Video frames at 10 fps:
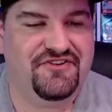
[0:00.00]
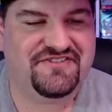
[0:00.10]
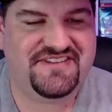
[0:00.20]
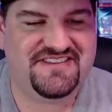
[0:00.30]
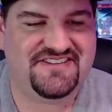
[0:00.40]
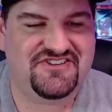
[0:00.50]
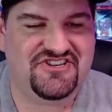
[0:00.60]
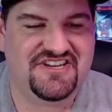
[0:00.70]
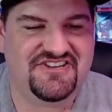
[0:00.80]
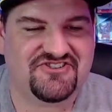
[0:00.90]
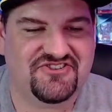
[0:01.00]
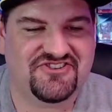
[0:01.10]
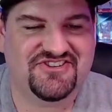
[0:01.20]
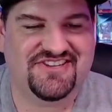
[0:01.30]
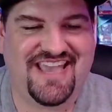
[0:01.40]
TCG so the
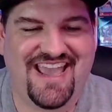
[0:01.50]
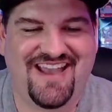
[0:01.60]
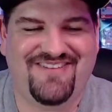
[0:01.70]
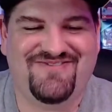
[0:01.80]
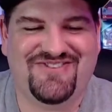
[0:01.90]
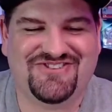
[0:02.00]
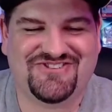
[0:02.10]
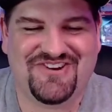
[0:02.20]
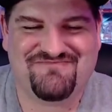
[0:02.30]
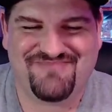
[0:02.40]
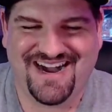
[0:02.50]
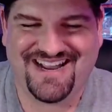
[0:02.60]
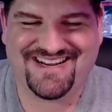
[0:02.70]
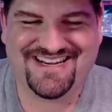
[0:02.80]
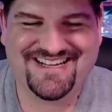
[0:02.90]
scammers start
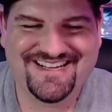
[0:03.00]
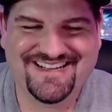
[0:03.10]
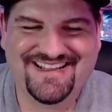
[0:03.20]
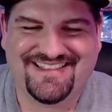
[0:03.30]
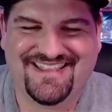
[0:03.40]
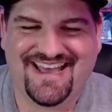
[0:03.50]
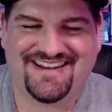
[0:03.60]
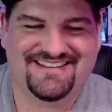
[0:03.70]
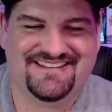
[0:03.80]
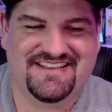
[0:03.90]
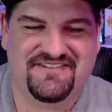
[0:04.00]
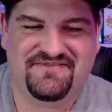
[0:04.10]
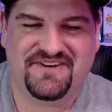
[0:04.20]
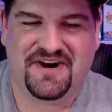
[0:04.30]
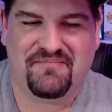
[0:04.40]
buying that and leave
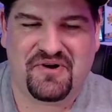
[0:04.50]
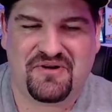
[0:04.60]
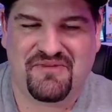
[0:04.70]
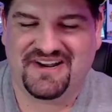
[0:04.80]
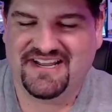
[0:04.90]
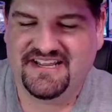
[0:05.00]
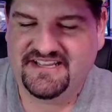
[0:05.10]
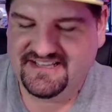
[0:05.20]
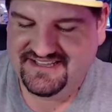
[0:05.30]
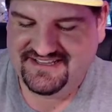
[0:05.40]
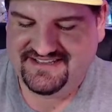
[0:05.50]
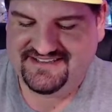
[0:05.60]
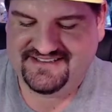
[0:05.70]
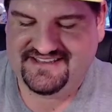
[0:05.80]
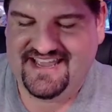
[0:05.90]
Pokemon.
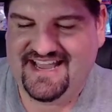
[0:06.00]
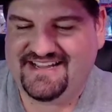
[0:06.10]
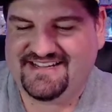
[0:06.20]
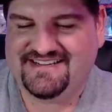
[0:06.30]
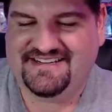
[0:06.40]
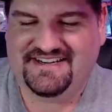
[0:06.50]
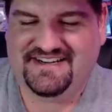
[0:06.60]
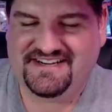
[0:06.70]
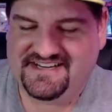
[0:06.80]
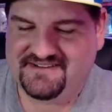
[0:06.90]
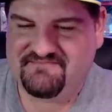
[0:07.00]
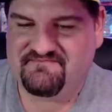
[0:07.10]
Yeah. I